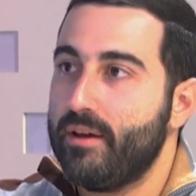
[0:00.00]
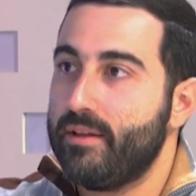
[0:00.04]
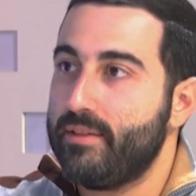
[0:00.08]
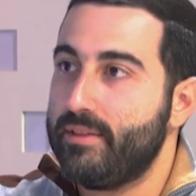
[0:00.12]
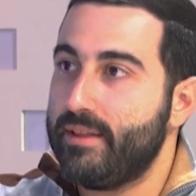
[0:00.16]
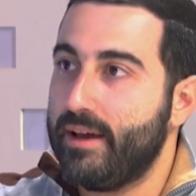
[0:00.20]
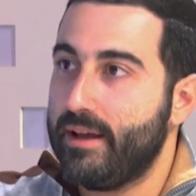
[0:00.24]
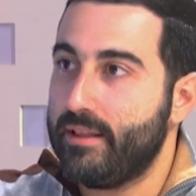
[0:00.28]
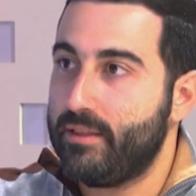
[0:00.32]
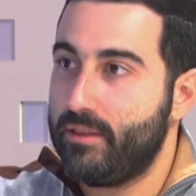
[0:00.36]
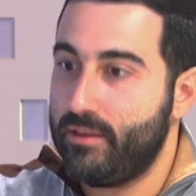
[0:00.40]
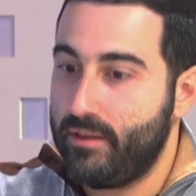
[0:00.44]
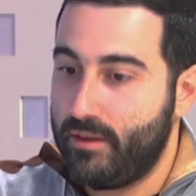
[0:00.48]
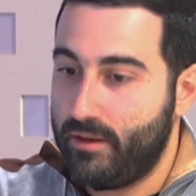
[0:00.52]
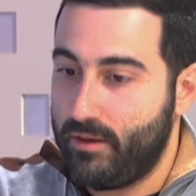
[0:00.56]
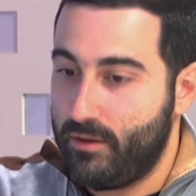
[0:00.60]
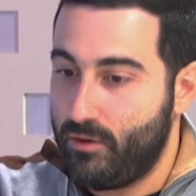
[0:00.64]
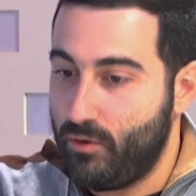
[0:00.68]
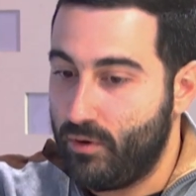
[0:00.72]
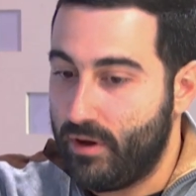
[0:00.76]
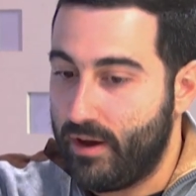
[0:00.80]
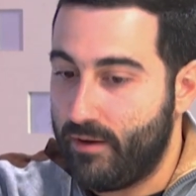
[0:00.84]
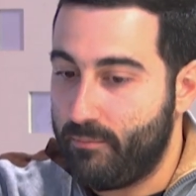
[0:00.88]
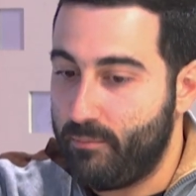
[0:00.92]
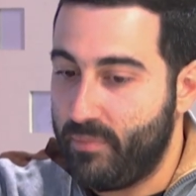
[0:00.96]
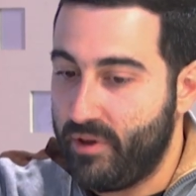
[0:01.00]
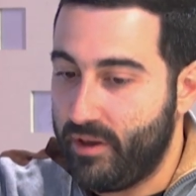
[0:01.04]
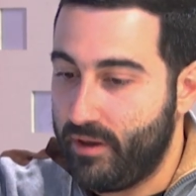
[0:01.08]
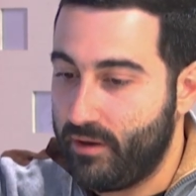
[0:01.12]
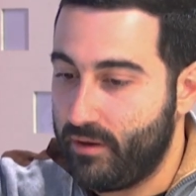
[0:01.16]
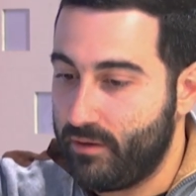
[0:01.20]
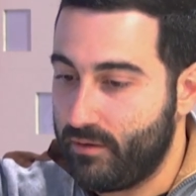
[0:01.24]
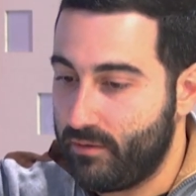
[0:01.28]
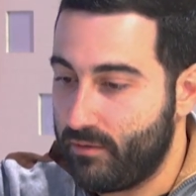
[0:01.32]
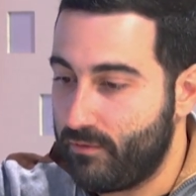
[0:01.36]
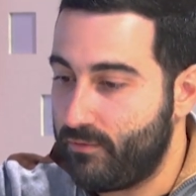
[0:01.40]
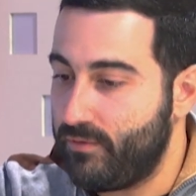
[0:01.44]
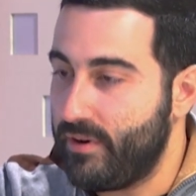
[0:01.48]
that you have
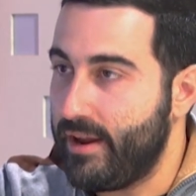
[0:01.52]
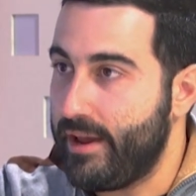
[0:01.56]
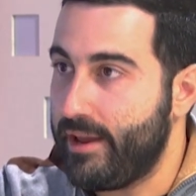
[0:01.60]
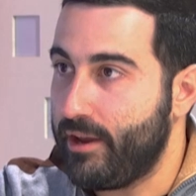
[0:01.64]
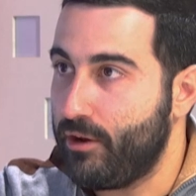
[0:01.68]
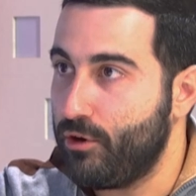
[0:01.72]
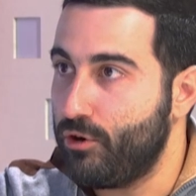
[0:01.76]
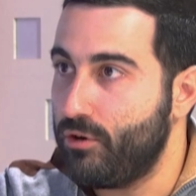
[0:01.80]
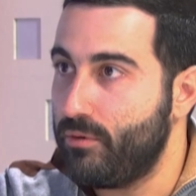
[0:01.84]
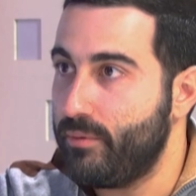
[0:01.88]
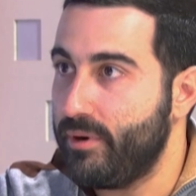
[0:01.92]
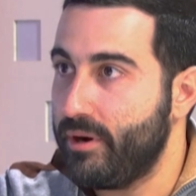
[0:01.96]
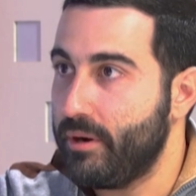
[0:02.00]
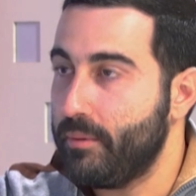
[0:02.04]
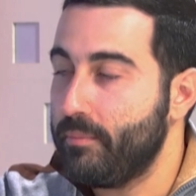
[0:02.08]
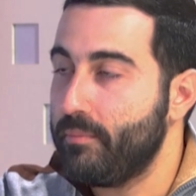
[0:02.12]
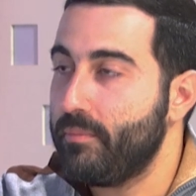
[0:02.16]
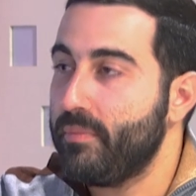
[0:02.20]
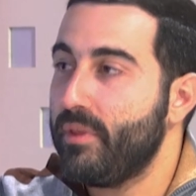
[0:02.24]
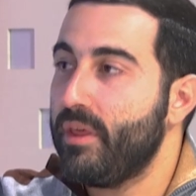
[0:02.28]
been flying over.